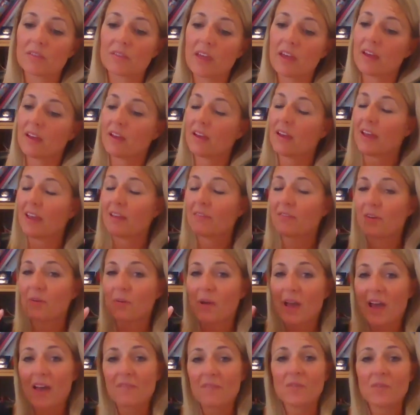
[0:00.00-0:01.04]
If you
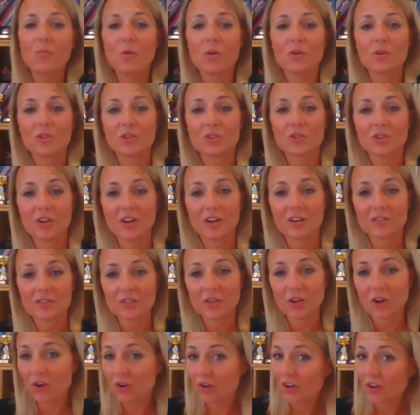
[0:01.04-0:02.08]
ever watch a
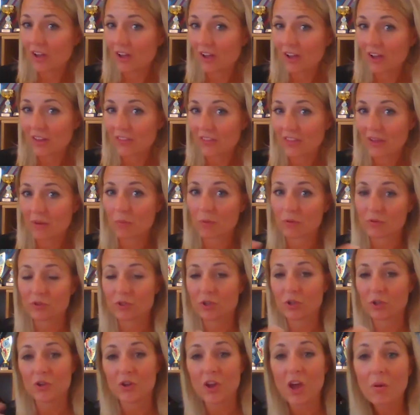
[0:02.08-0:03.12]
toddler, they want
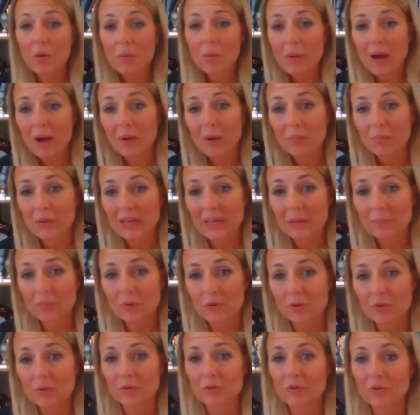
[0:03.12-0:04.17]
to know about
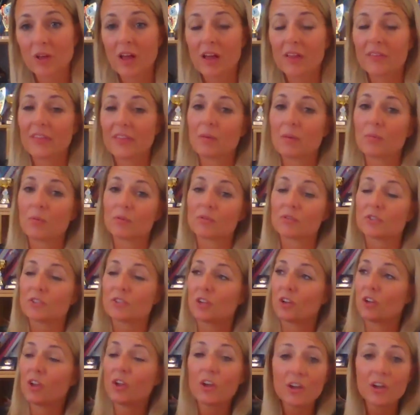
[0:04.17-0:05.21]
people, they want
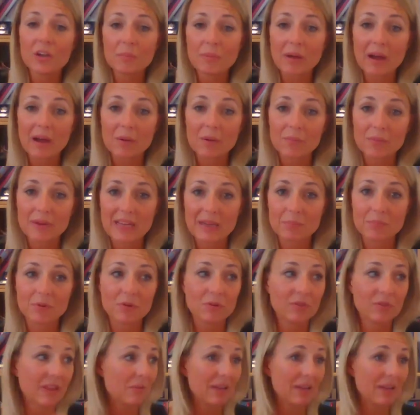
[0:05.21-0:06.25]
to learn about
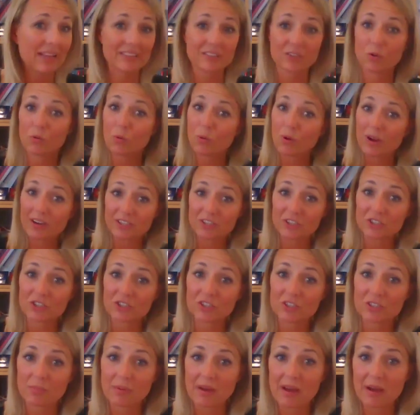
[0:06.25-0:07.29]
people, they will ask
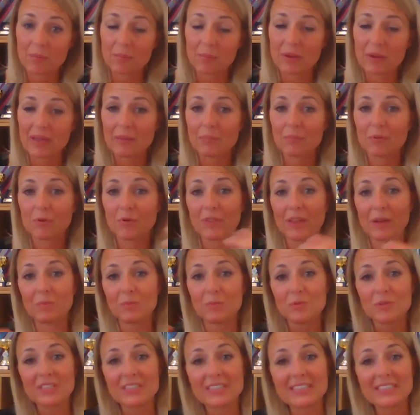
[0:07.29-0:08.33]
questions about people, they
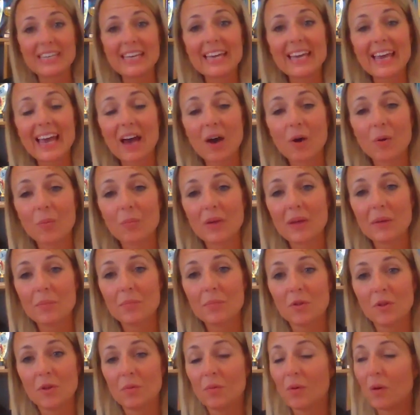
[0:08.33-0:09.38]
will seek out
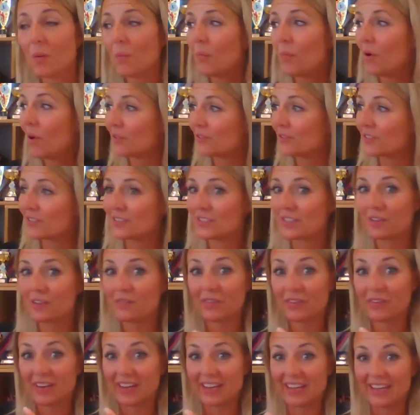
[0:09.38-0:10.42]
people who are positive
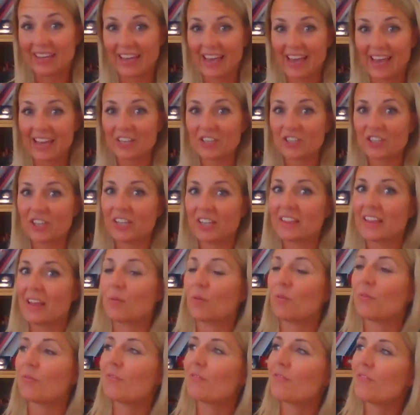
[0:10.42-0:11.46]
and engaging, they
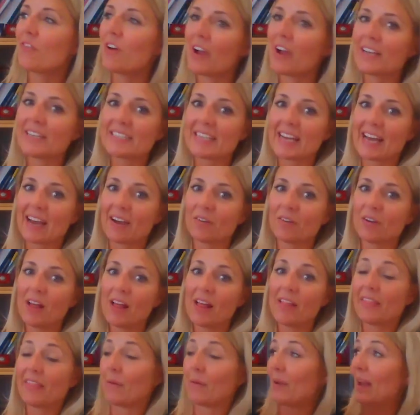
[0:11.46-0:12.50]
will find out,
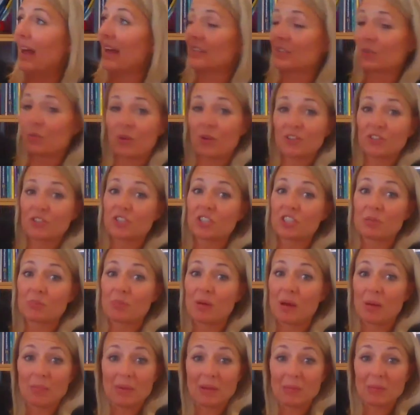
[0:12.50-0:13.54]
they will ask questions
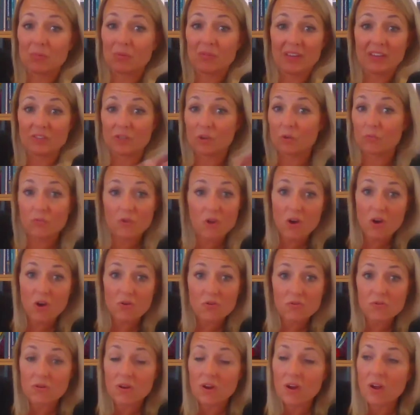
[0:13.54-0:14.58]
about people they don't
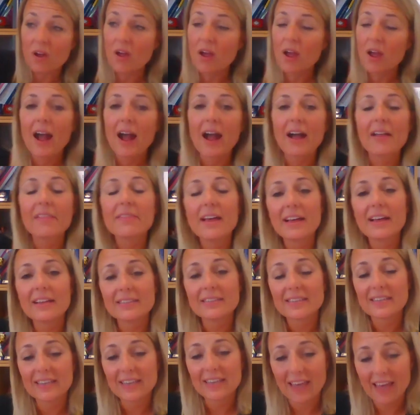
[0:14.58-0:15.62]
know. And
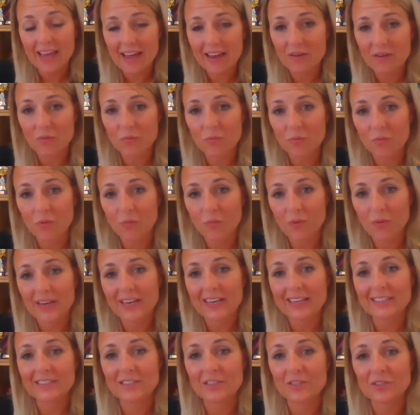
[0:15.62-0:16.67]
that's, again, what we
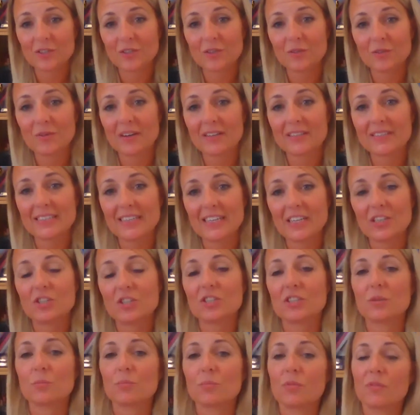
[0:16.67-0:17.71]
need to do as
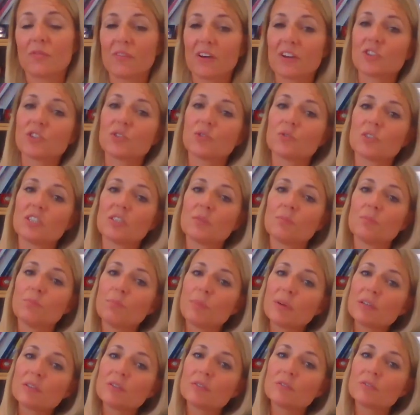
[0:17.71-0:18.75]
teachers and professionals, is
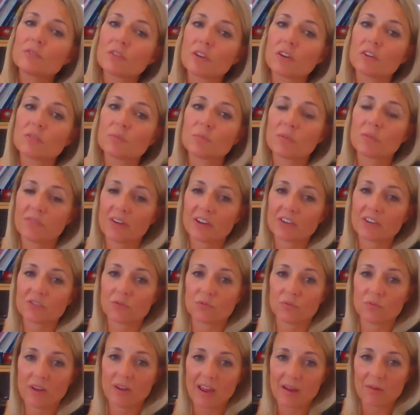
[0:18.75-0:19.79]
build those
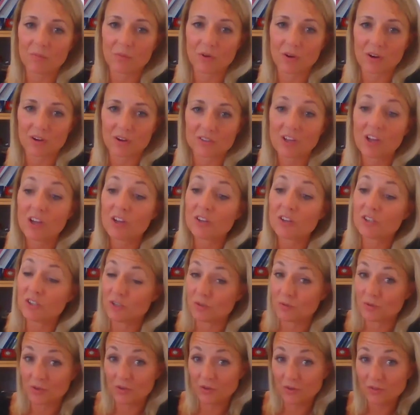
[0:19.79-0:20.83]
professional networks. To
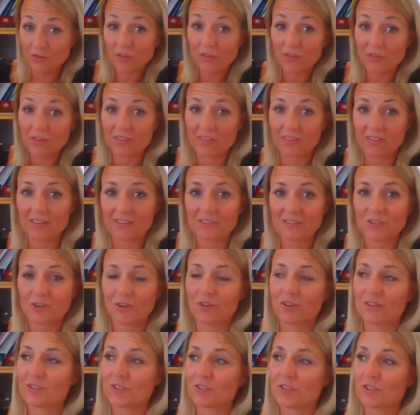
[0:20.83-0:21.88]
do another thing that the
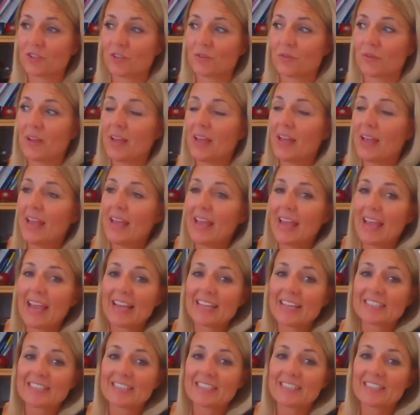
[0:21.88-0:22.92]
toddlers do
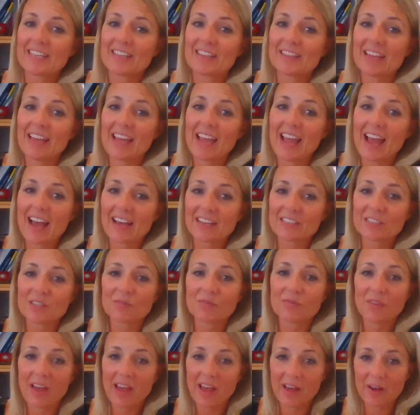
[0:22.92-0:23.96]
is that they ask
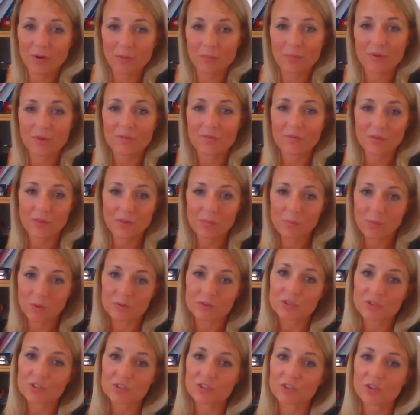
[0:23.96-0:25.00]
for help for the
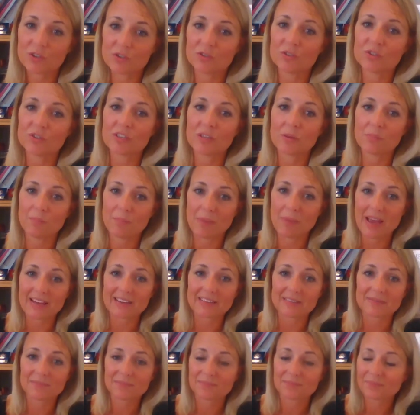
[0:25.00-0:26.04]
monster under the
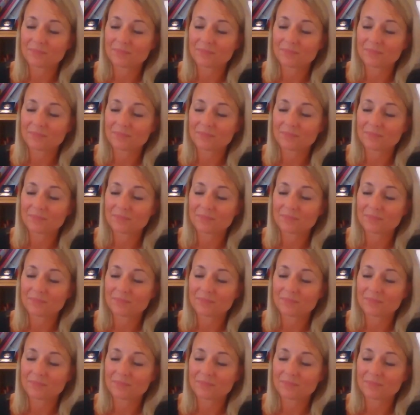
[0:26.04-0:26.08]
bed.